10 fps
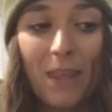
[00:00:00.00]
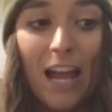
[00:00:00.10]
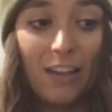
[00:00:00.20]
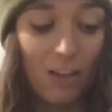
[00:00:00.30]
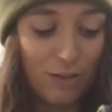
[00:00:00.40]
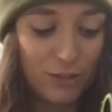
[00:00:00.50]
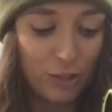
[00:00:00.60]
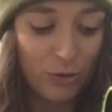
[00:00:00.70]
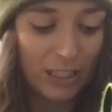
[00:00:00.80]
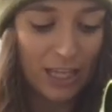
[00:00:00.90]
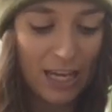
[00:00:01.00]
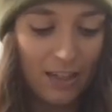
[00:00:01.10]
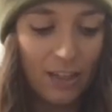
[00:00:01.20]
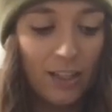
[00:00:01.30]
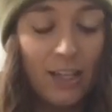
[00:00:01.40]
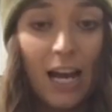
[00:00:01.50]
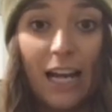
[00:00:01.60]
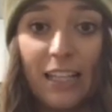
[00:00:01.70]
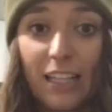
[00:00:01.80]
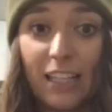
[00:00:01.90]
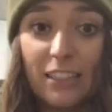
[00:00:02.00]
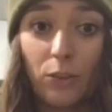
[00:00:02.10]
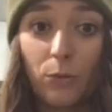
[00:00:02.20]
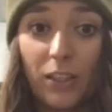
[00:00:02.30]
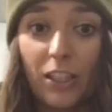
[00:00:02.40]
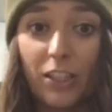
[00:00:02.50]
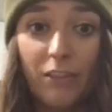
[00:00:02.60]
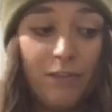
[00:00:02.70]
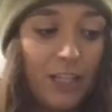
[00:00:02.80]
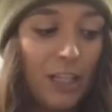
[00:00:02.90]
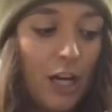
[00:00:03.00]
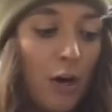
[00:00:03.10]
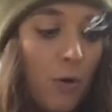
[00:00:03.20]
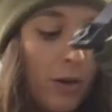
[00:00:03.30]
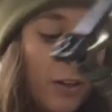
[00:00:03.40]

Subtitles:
I love shooting it. I think it gets a really good video.